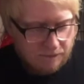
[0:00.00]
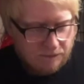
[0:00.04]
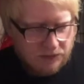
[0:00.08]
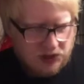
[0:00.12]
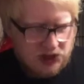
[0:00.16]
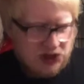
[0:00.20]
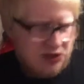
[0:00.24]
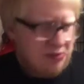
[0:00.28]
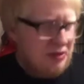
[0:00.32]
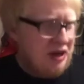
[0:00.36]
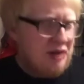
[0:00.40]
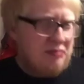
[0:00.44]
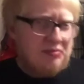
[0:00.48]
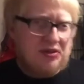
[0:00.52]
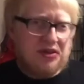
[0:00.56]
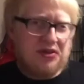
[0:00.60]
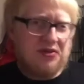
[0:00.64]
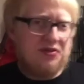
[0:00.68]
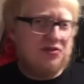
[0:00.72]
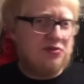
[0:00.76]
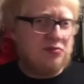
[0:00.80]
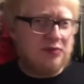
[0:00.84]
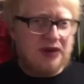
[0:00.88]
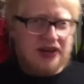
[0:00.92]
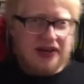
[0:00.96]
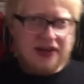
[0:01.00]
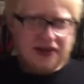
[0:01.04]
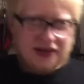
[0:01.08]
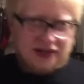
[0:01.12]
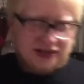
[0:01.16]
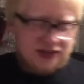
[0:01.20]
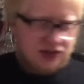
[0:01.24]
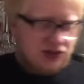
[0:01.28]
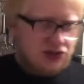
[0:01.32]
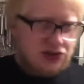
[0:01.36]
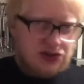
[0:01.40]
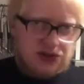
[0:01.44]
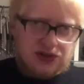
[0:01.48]
Chimay Blue for me
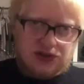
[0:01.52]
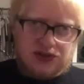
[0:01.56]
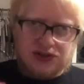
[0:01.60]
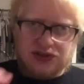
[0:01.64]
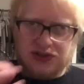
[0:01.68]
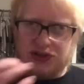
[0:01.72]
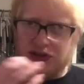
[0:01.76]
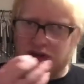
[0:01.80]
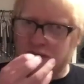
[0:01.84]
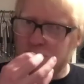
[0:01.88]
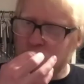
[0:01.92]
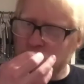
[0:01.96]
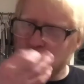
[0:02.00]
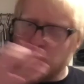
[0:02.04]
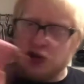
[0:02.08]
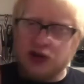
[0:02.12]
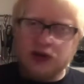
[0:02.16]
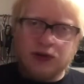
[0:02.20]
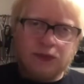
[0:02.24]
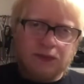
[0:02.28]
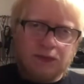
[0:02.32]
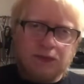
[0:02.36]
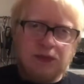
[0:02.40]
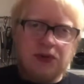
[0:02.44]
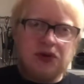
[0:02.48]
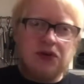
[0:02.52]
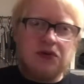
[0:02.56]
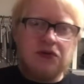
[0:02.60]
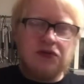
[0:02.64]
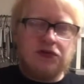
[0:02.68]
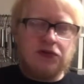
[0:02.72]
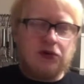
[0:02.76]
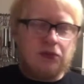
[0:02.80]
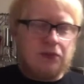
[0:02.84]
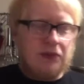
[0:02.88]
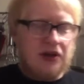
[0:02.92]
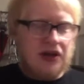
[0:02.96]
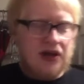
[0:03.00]
is just a
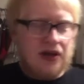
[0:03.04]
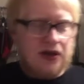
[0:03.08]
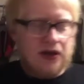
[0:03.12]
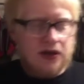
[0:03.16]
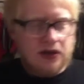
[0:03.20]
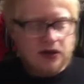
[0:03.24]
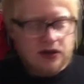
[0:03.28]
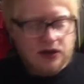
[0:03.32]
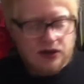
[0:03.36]
beautiful beer.